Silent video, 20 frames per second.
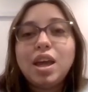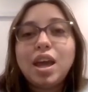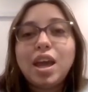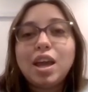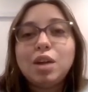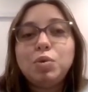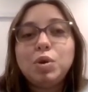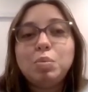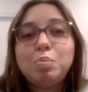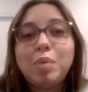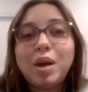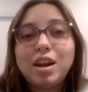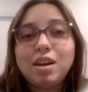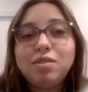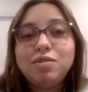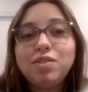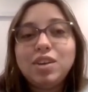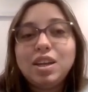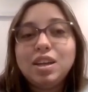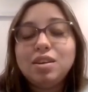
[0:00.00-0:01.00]
and would
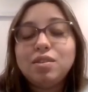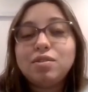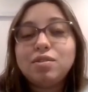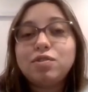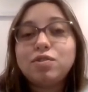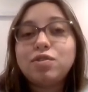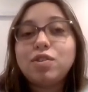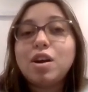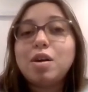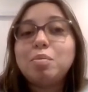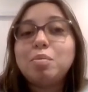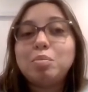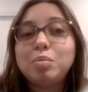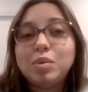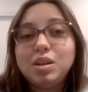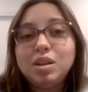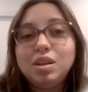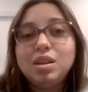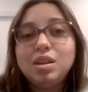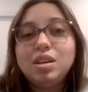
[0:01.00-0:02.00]
benefit from
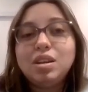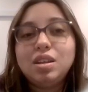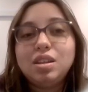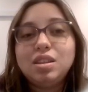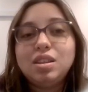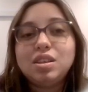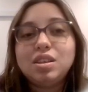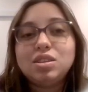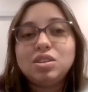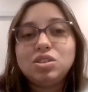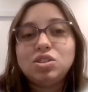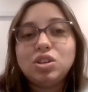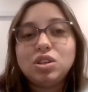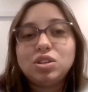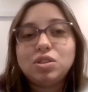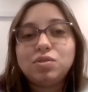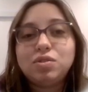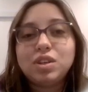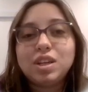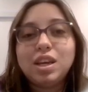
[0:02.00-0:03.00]
this
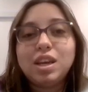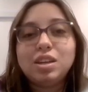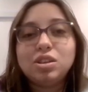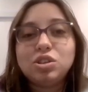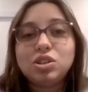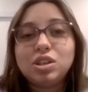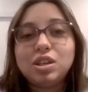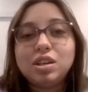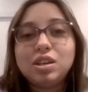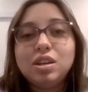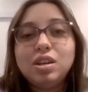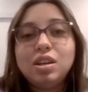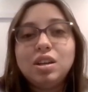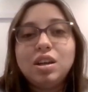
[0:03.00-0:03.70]
gentrification.